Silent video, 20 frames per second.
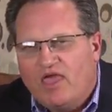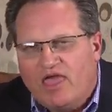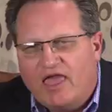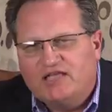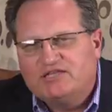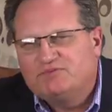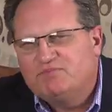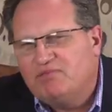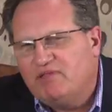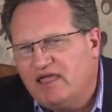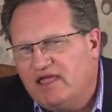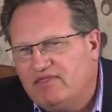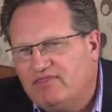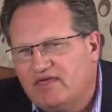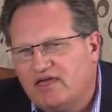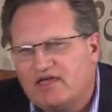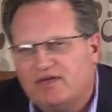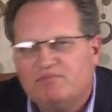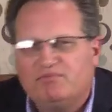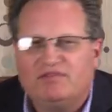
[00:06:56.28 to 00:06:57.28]
Explain
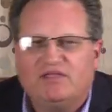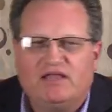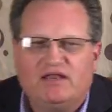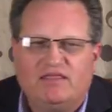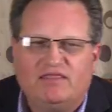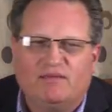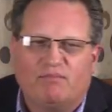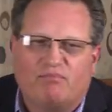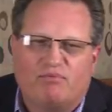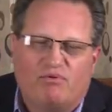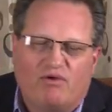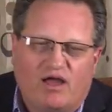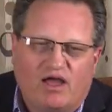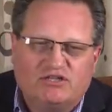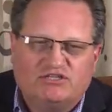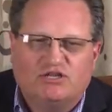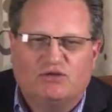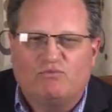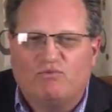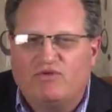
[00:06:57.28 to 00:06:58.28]
that completing the
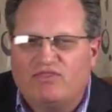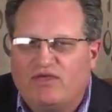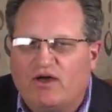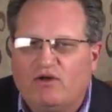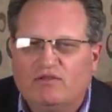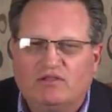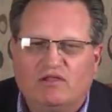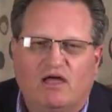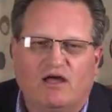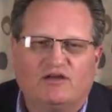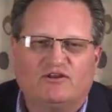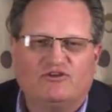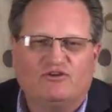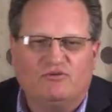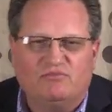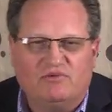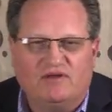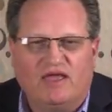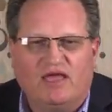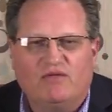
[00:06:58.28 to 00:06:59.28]
project without
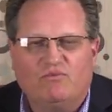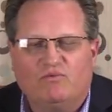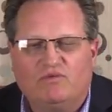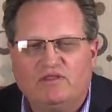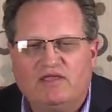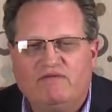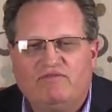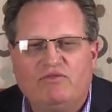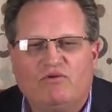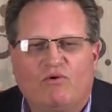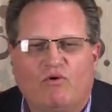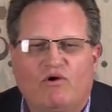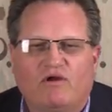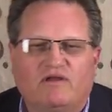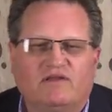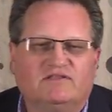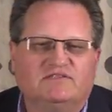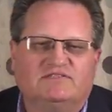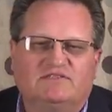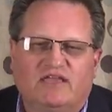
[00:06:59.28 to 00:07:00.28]
long-term debt will leave the
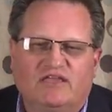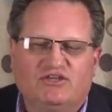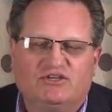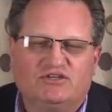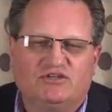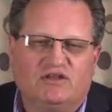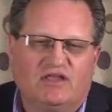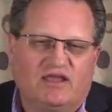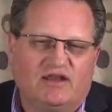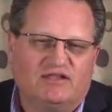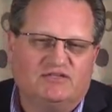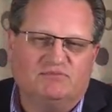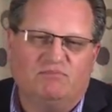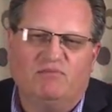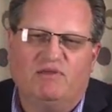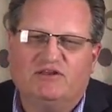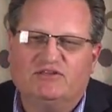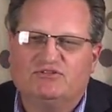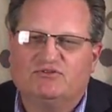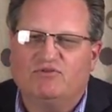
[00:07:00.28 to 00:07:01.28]
organization and its
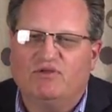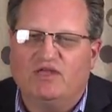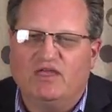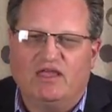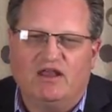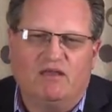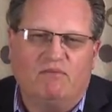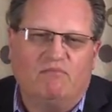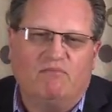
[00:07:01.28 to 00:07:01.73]
ministry in a